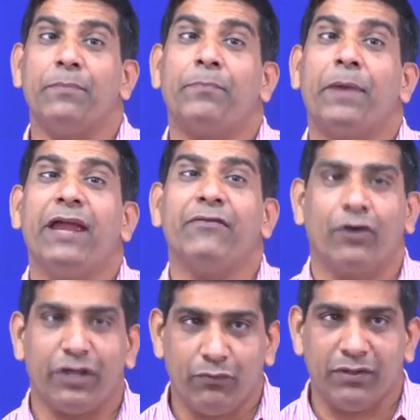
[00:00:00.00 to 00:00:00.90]
pay
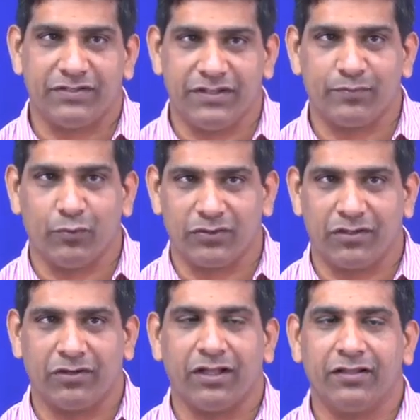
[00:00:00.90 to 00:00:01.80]
for e-waste
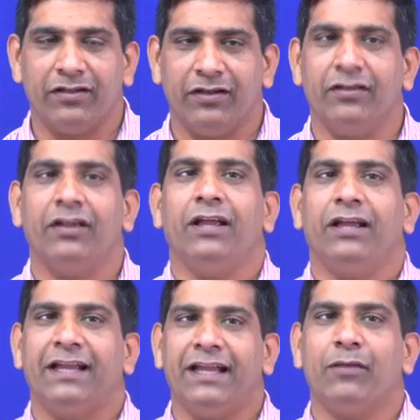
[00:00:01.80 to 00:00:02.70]
disposal rather than
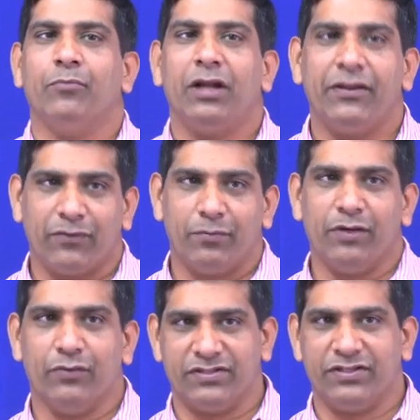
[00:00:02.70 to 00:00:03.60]
getting money from
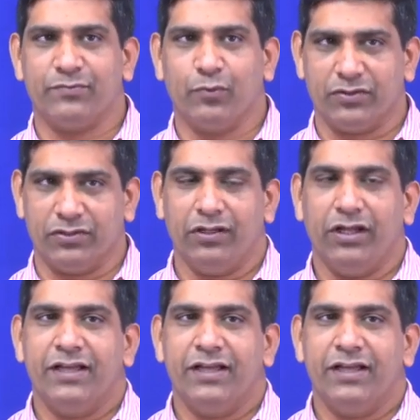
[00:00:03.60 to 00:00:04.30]
e-waste disposal.